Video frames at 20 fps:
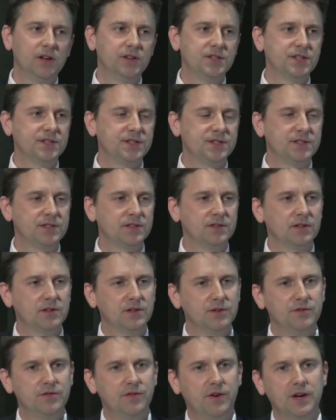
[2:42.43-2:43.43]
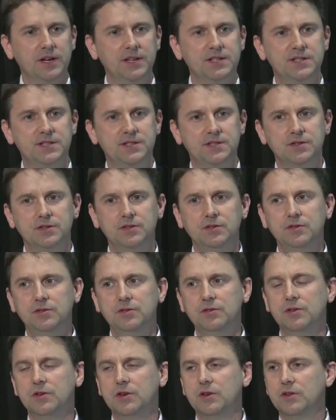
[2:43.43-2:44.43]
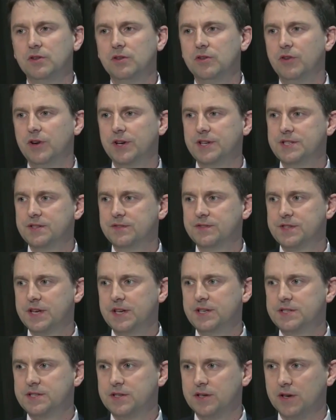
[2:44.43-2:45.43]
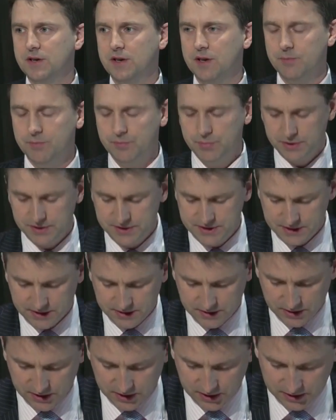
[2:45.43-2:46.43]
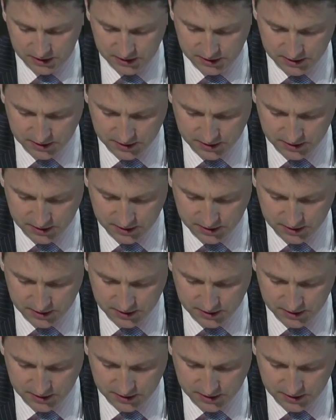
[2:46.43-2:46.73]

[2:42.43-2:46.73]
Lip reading: just confined to the right of centre and politically.